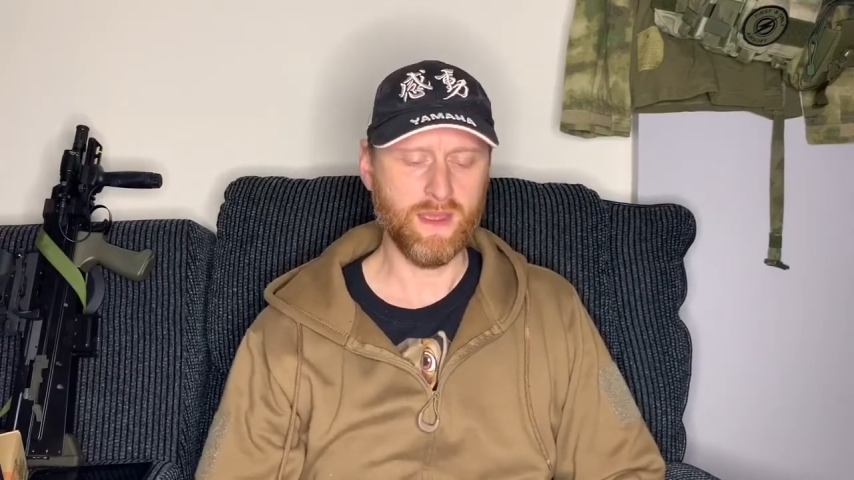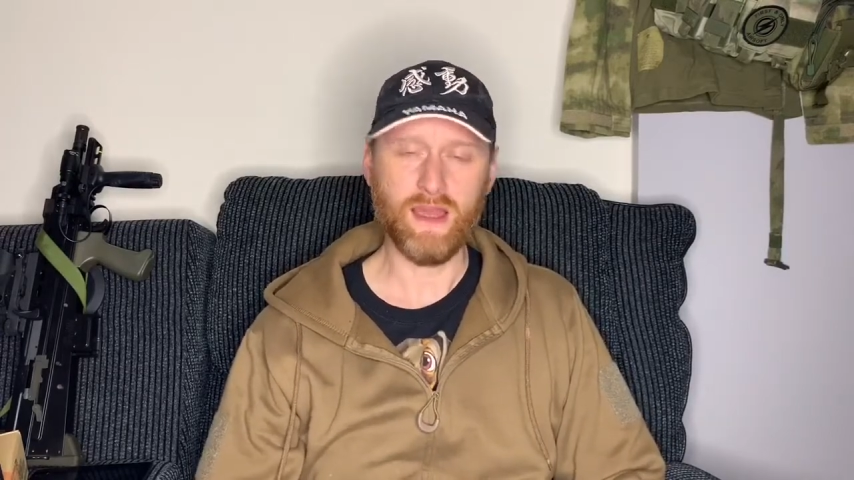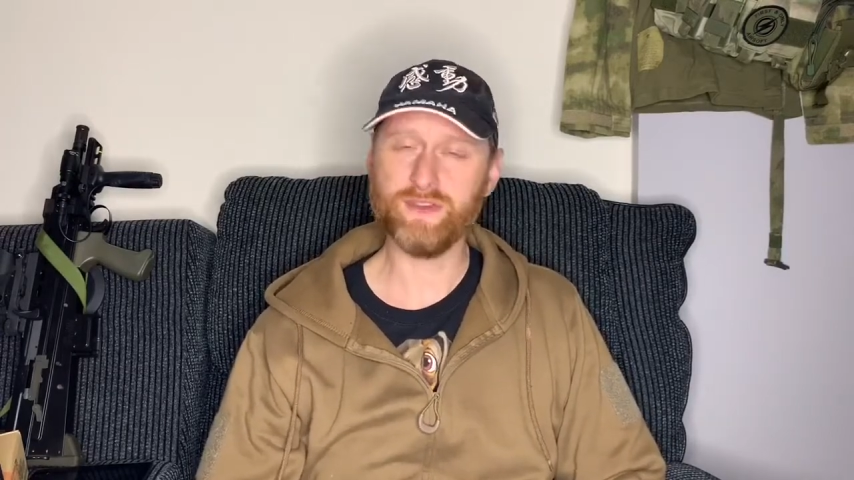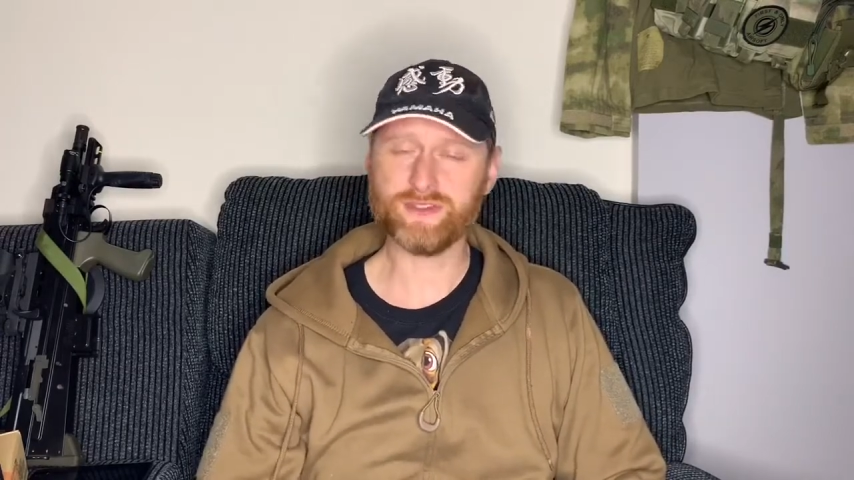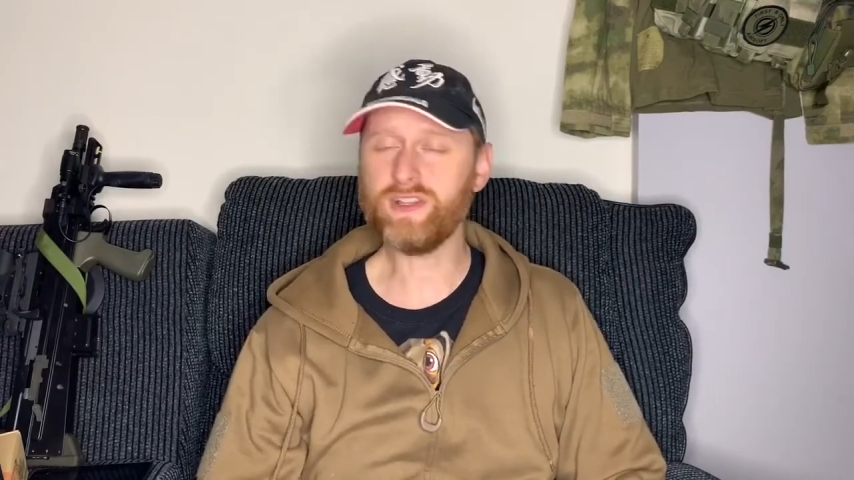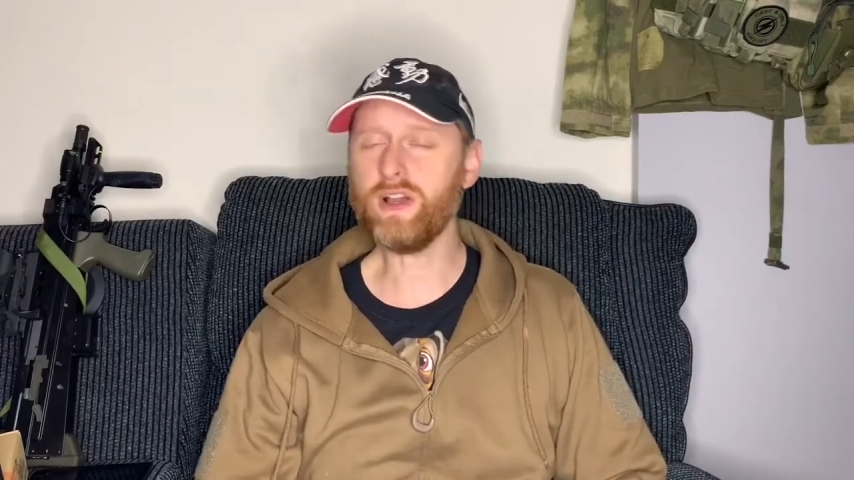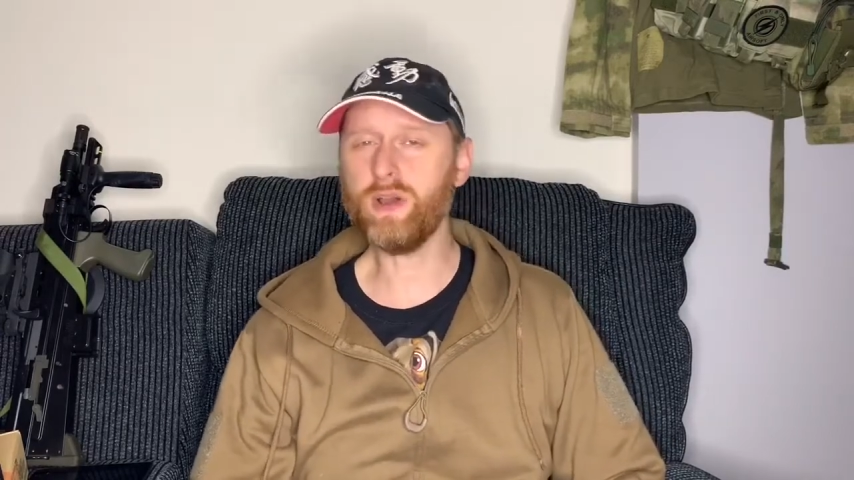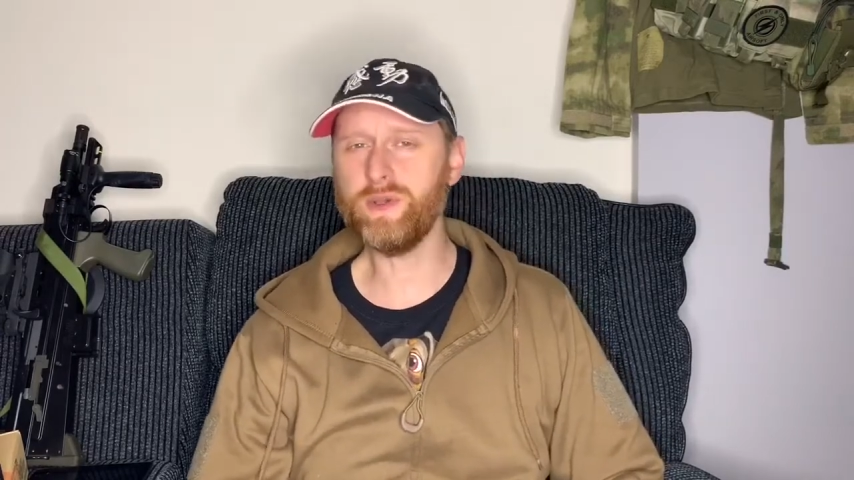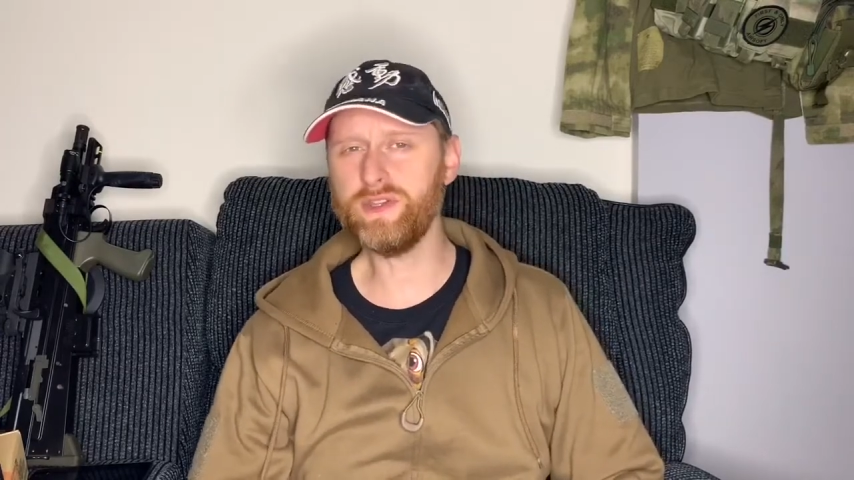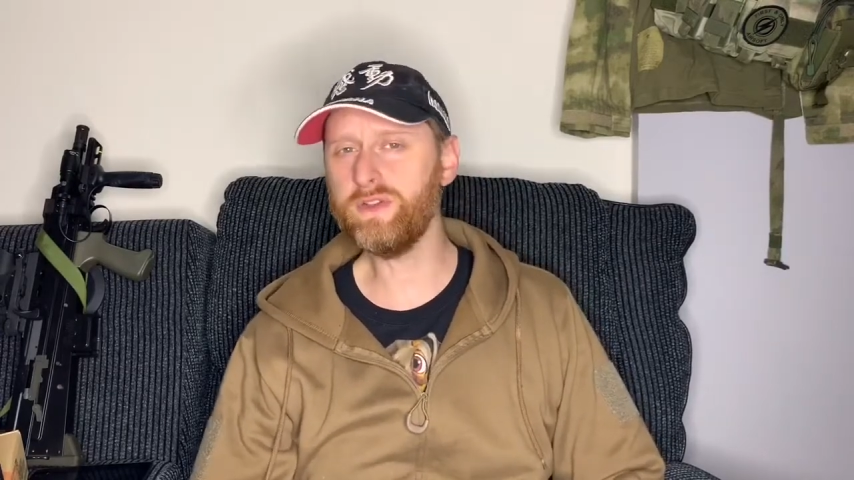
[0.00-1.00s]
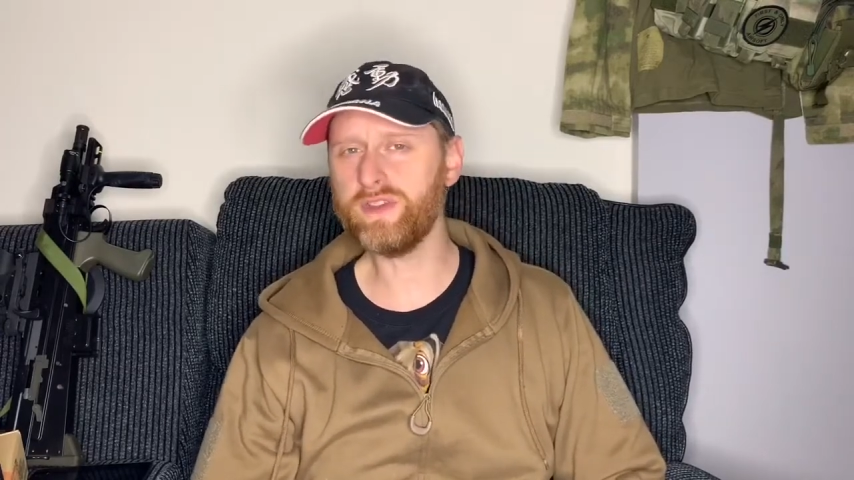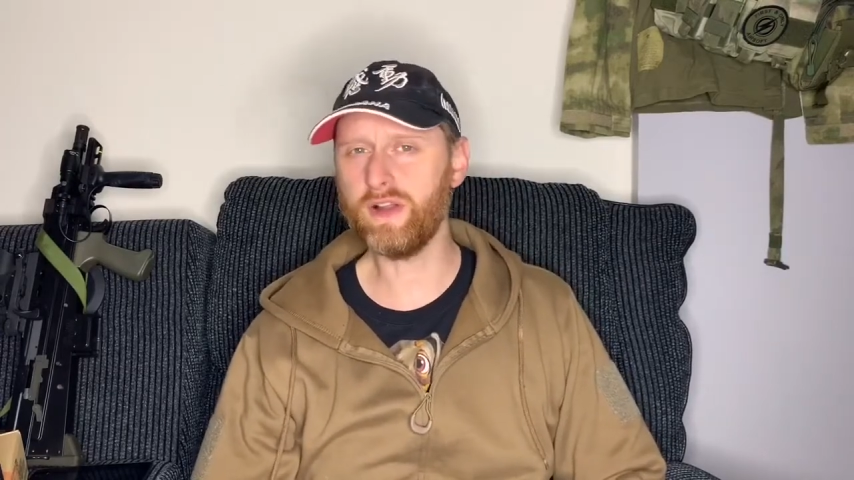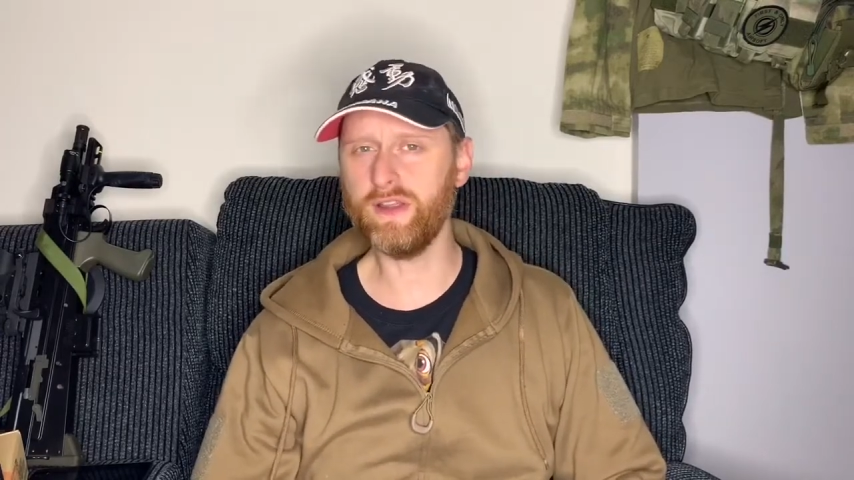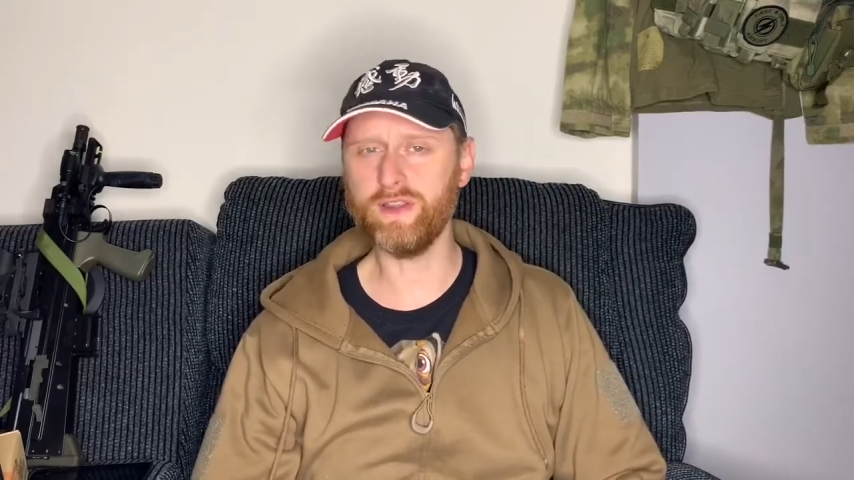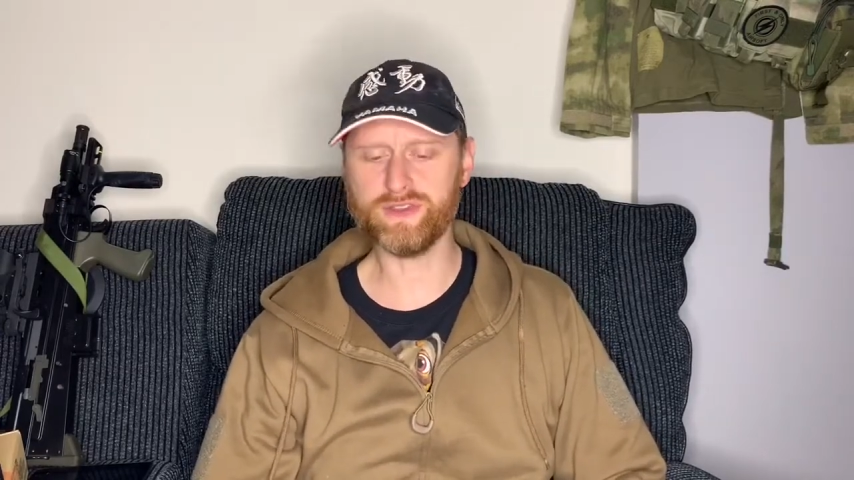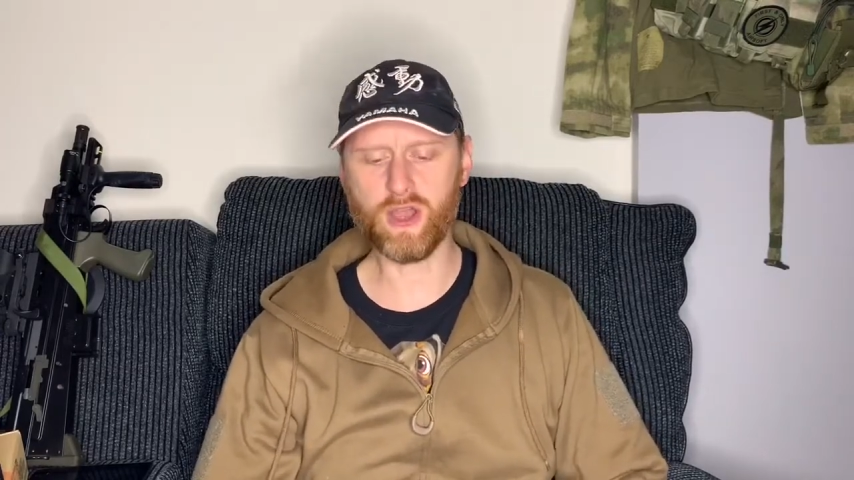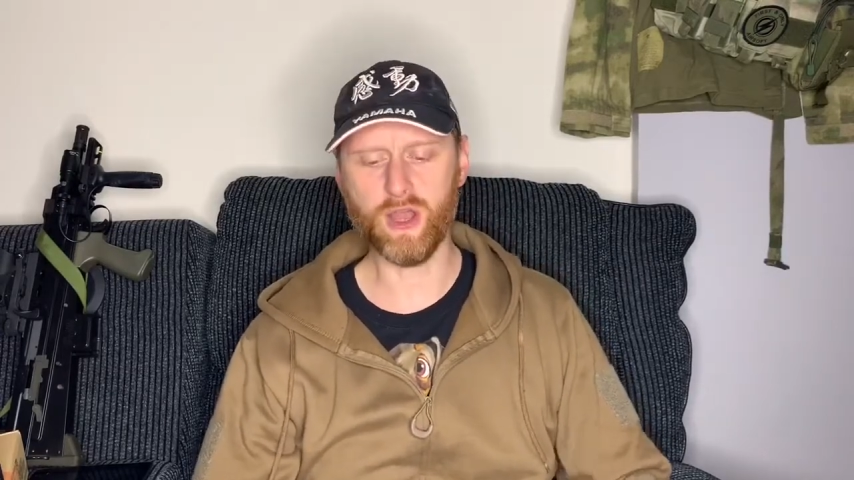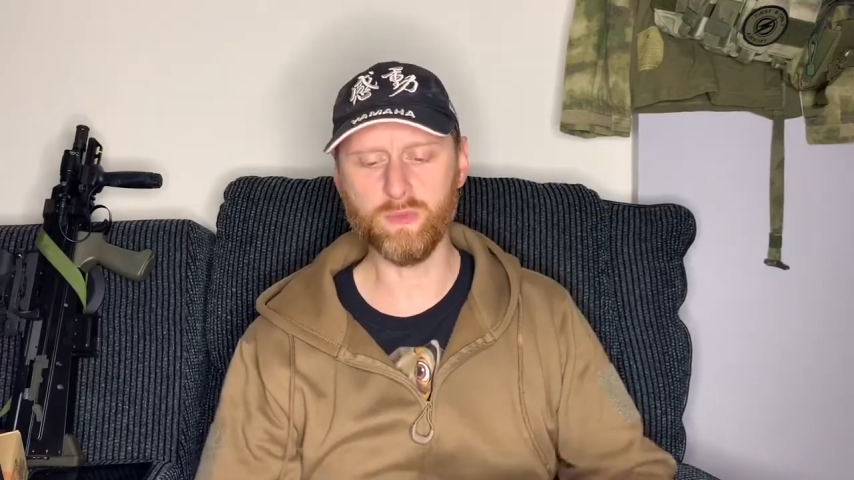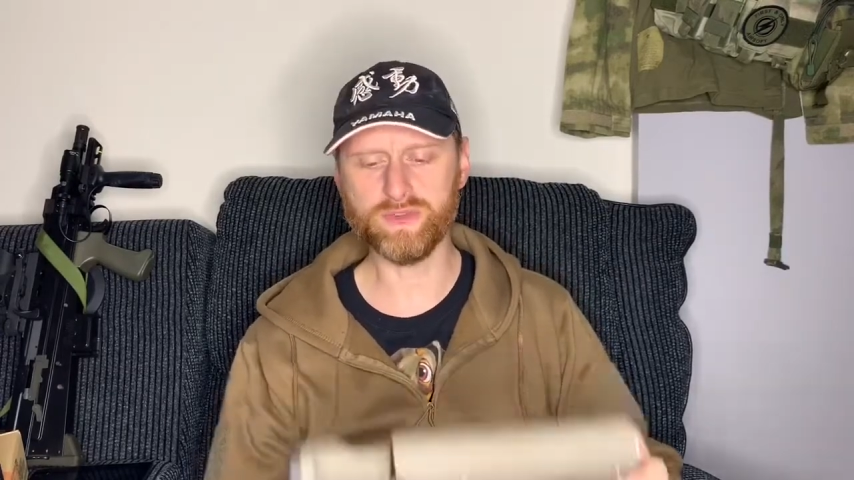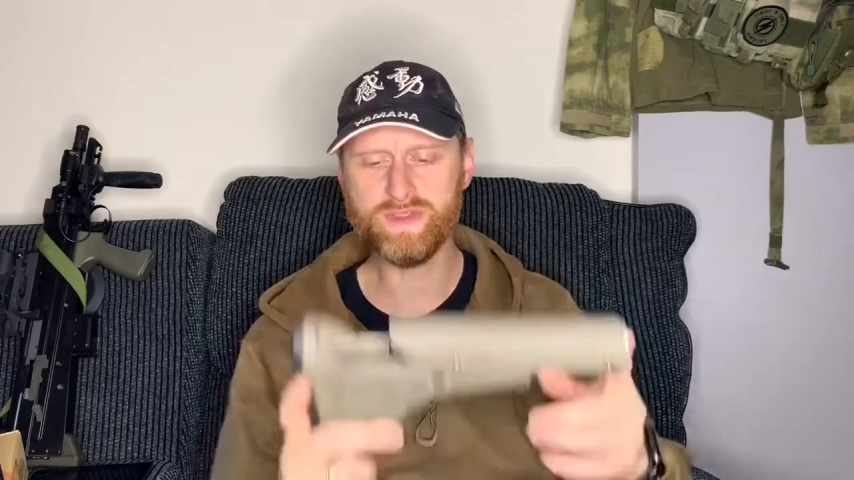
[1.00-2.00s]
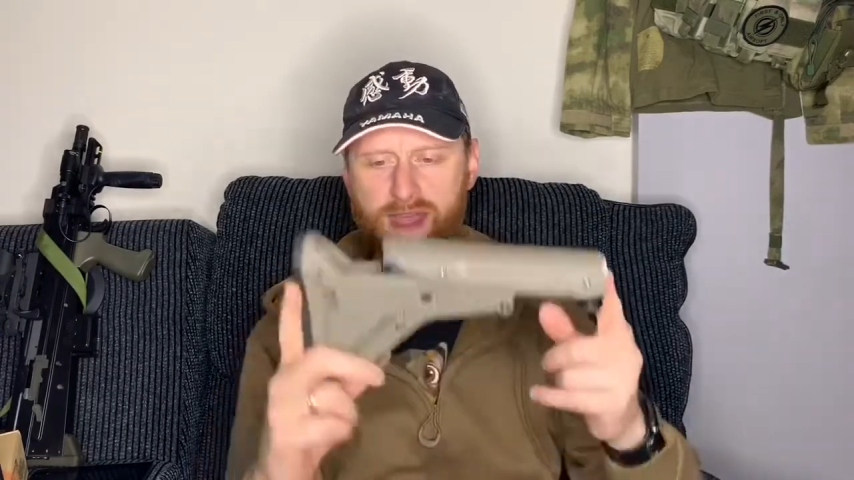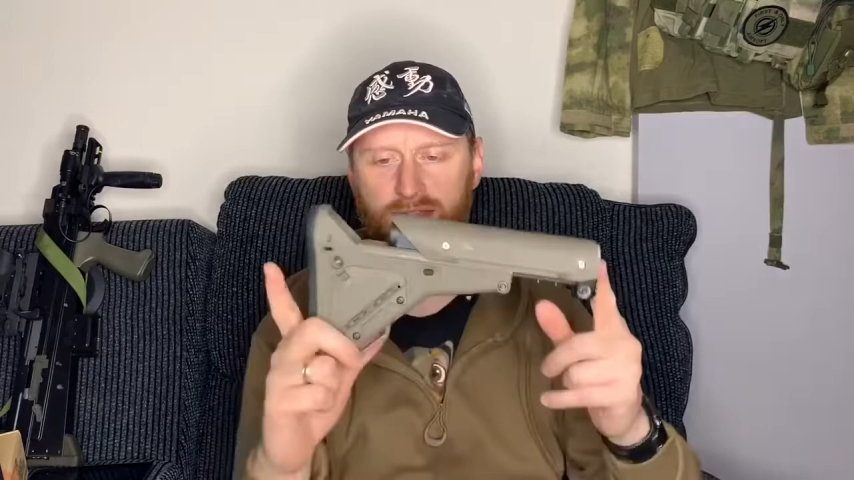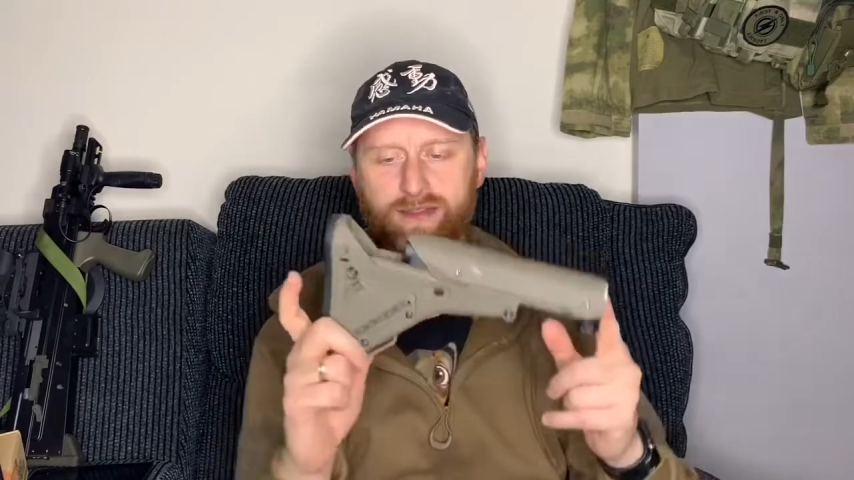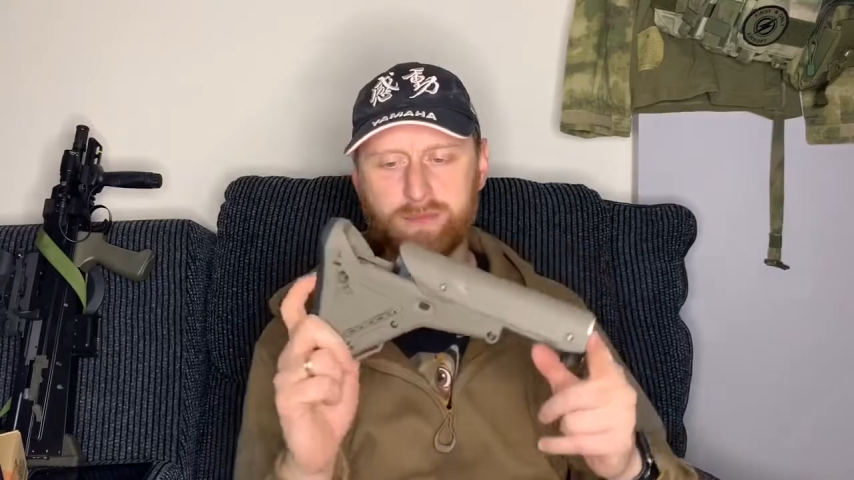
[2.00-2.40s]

And the stock I was using on it at the time was this,